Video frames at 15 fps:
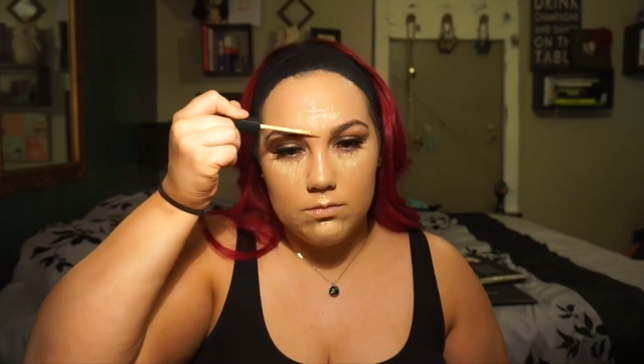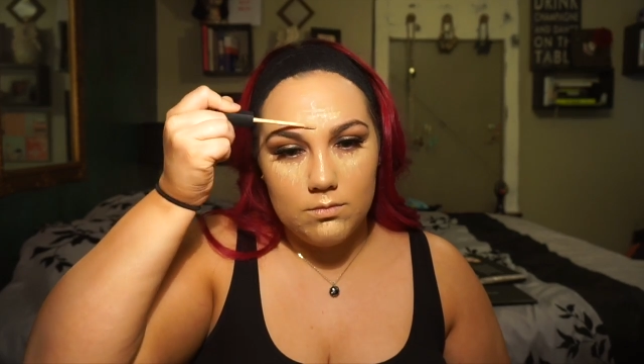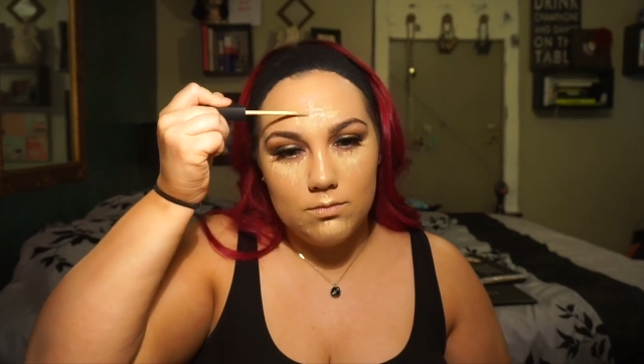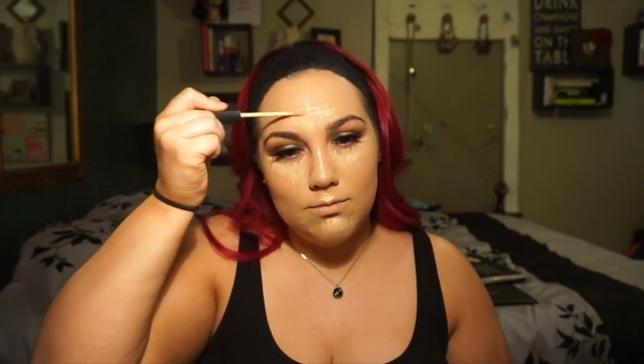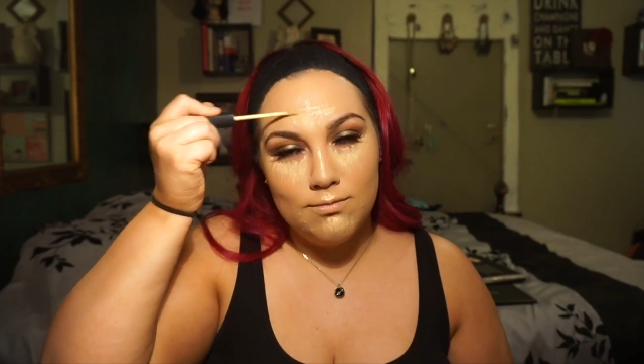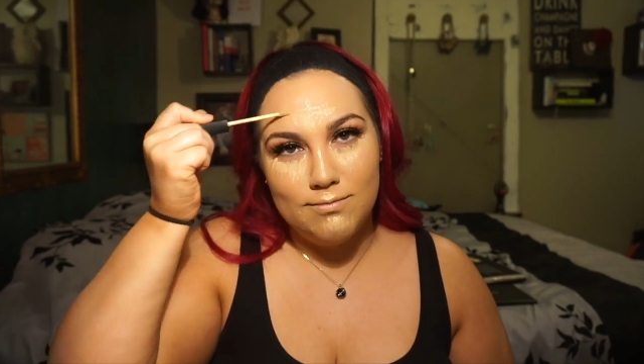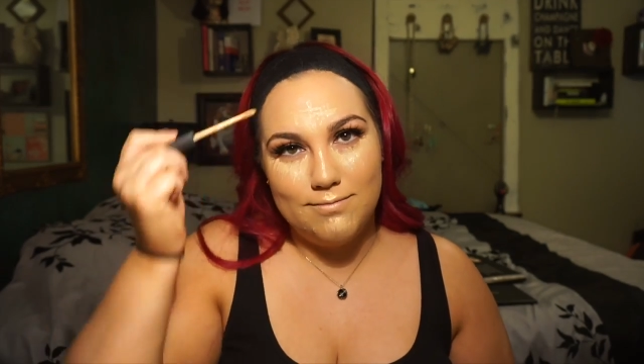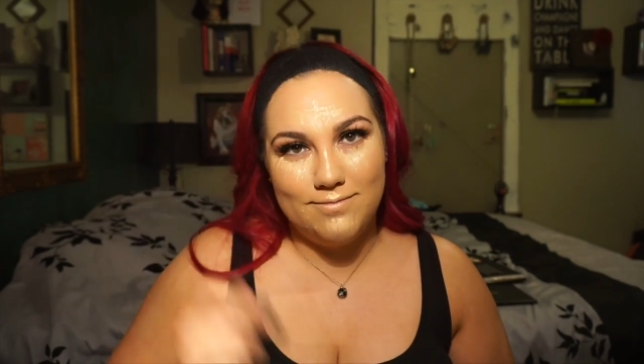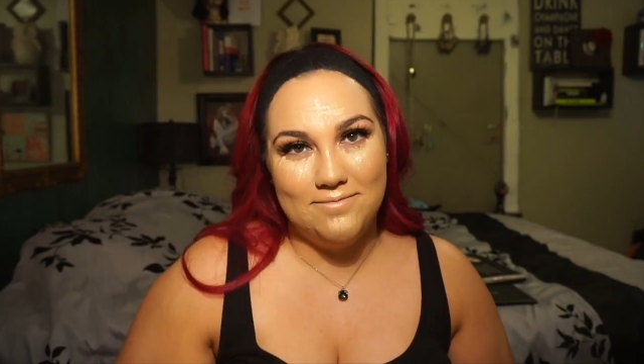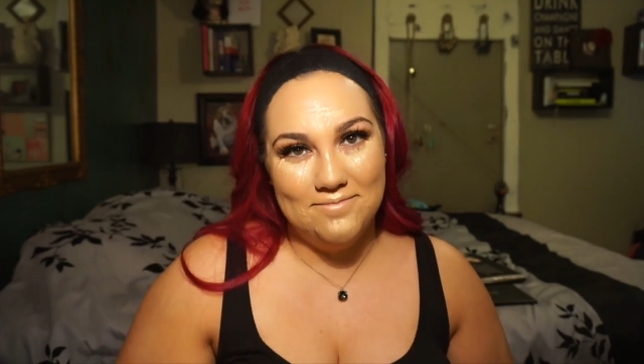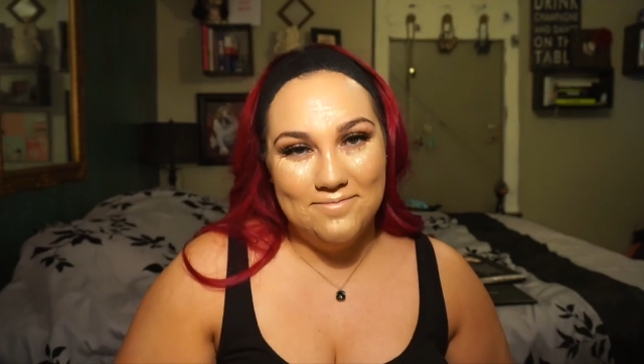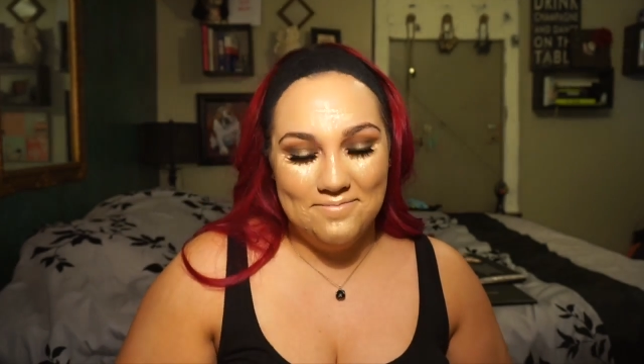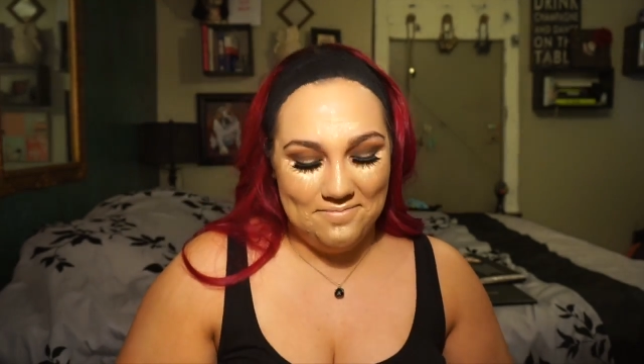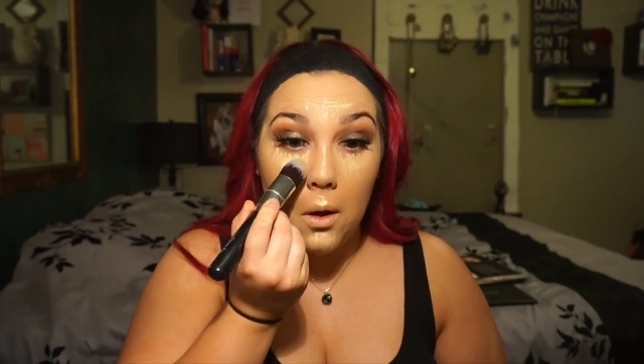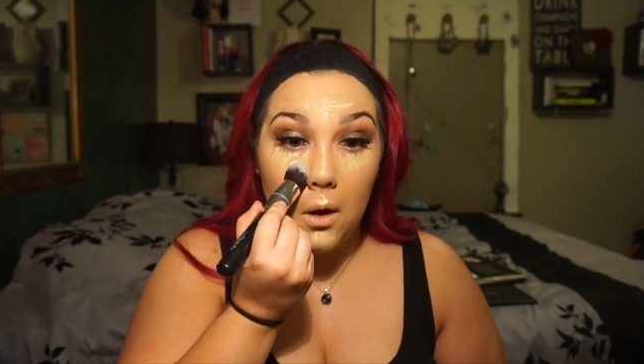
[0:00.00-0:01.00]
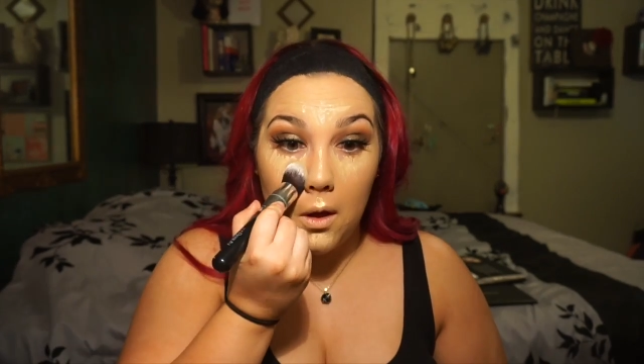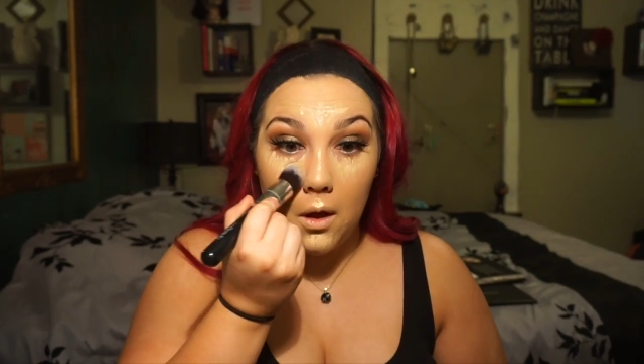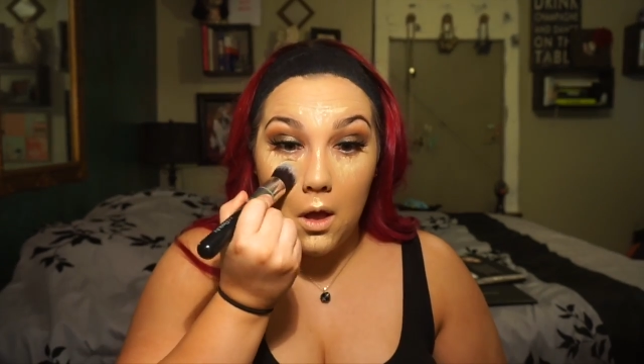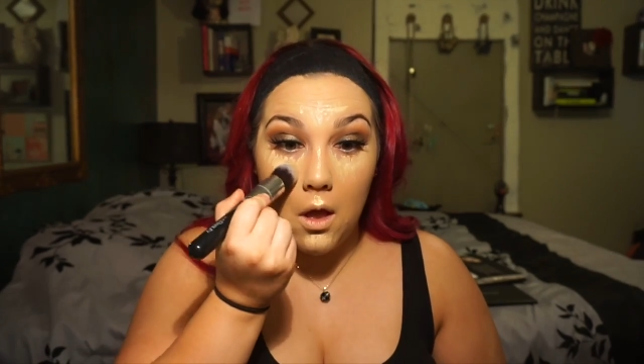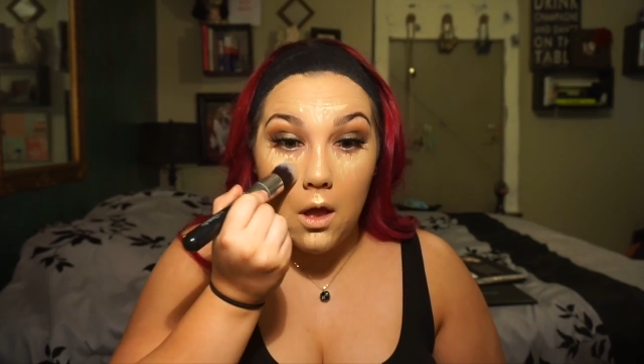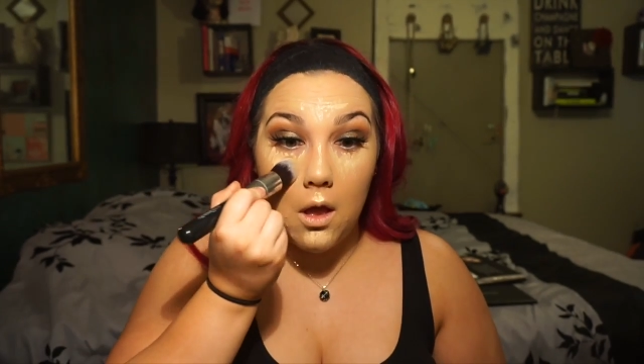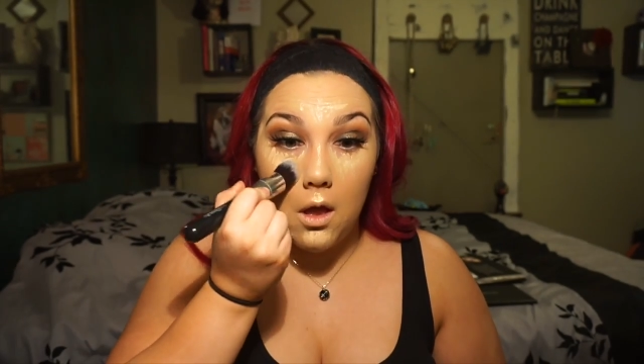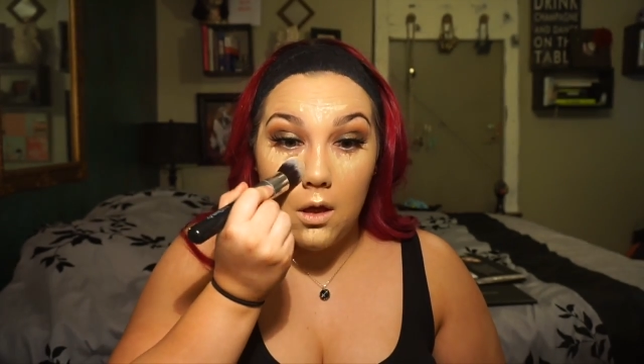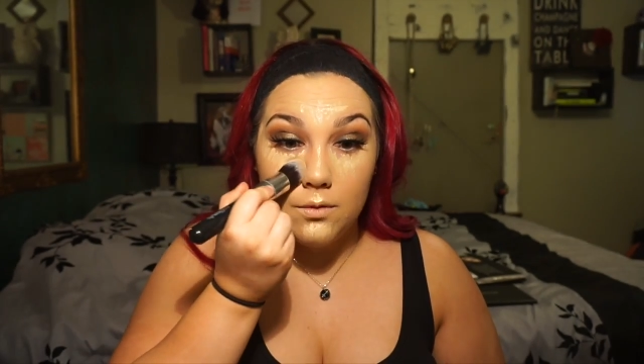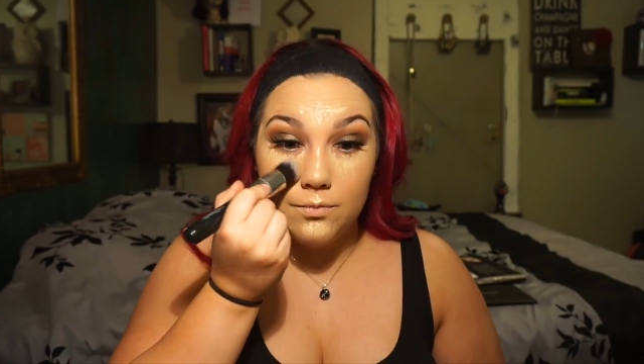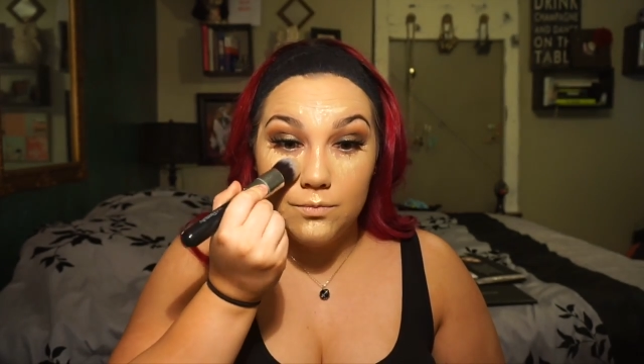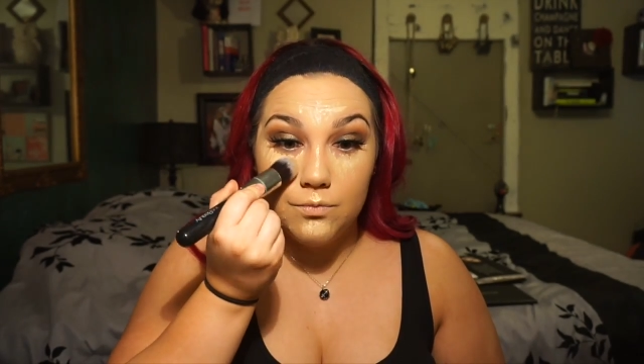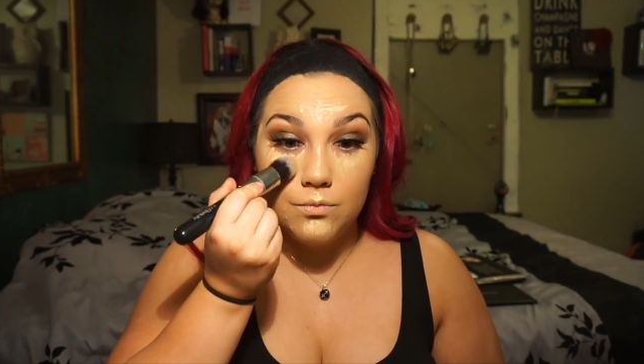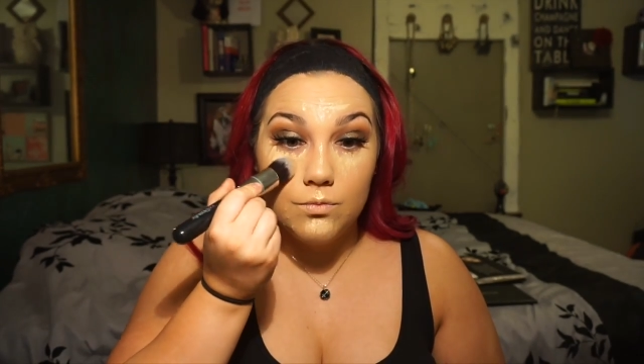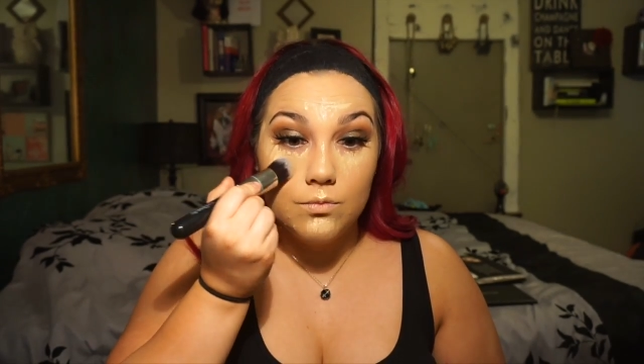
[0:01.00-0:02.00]
And I'm running low. I love this
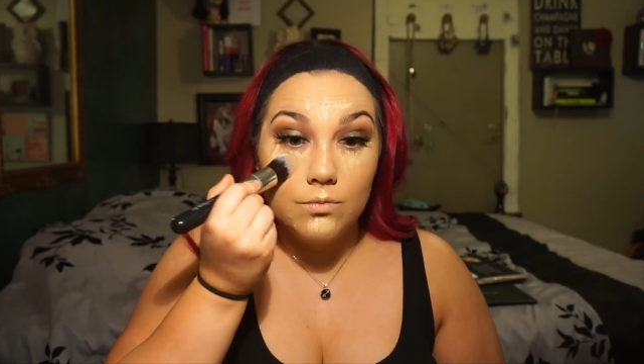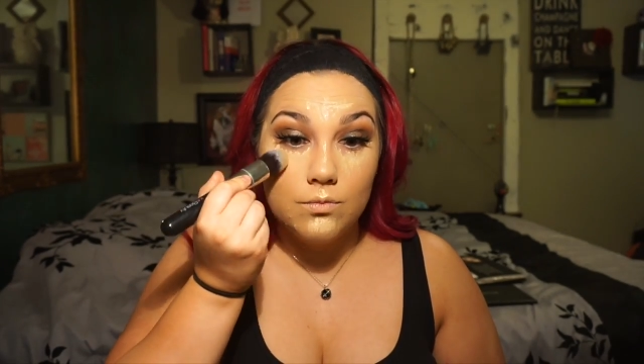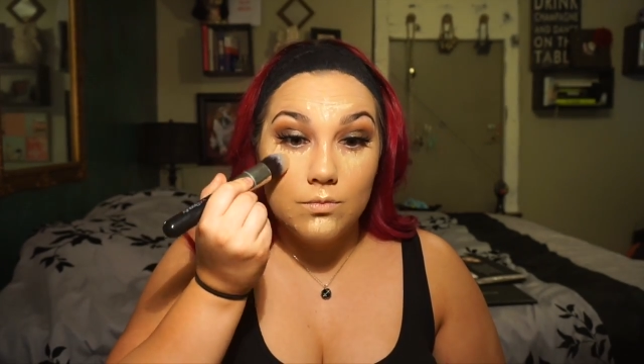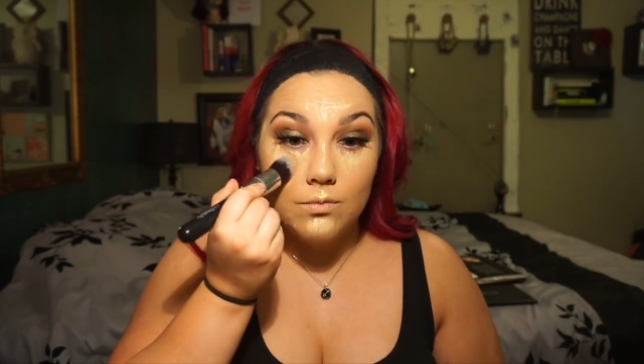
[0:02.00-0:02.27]
concealer.